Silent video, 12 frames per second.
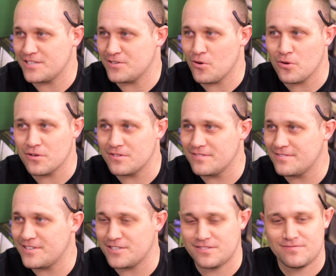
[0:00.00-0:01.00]
She's old,
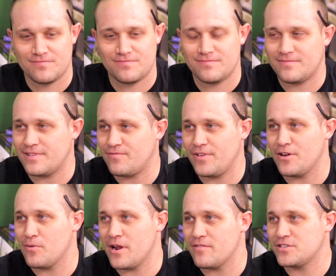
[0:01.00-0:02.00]
just feed
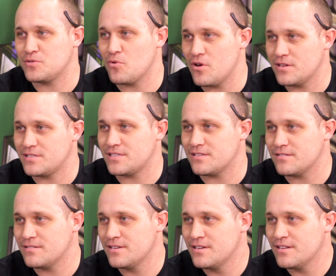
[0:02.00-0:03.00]
her whatever she wants and
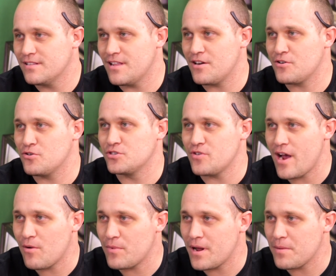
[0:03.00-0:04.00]
let her cruise
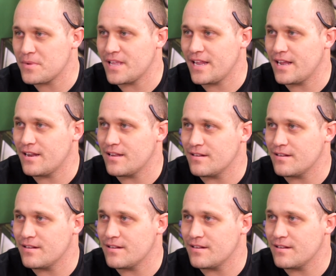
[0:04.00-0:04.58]
around when I'm cleaning.